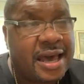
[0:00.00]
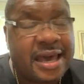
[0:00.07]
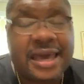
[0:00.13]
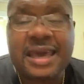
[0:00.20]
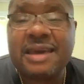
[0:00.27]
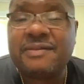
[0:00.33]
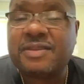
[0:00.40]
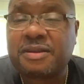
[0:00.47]

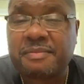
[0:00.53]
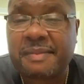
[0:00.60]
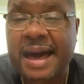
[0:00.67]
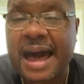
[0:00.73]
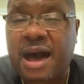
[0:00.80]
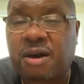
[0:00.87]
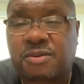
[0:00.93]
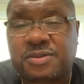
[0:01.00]
Even the
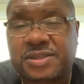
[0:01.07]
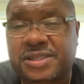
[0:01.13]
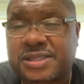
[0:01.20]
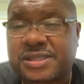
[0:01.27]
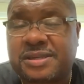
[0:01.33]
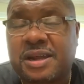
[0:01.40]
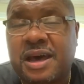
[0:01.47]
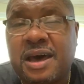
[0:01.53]

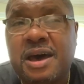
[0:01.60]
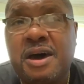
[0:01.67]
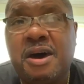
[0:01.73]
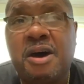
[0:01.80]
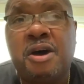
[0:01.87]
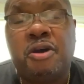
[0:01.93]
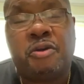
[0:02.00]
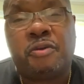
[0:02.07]
mouse
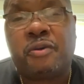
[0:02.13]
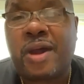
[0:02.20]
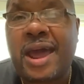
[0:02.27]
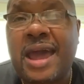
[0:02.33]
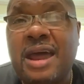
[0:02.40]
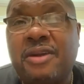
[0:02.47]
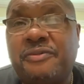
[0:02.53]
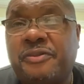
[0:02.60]

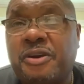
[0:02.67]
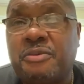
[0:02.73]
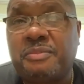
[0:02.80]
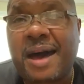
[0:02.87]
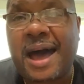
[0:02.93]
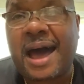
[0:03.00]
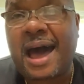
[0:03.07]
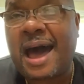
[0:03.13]
ran from
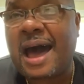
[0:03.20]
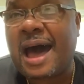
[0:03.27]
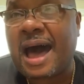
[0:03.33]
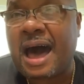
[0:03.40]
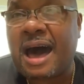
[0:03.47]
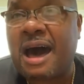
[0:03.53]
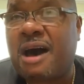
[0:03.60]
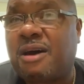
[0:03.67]
my
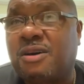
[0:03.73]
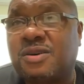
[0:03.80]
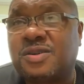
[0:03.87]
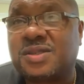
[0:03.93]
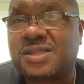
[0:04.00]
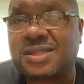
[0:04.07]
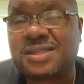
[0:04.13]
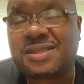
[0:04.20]

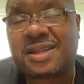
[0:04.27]
house.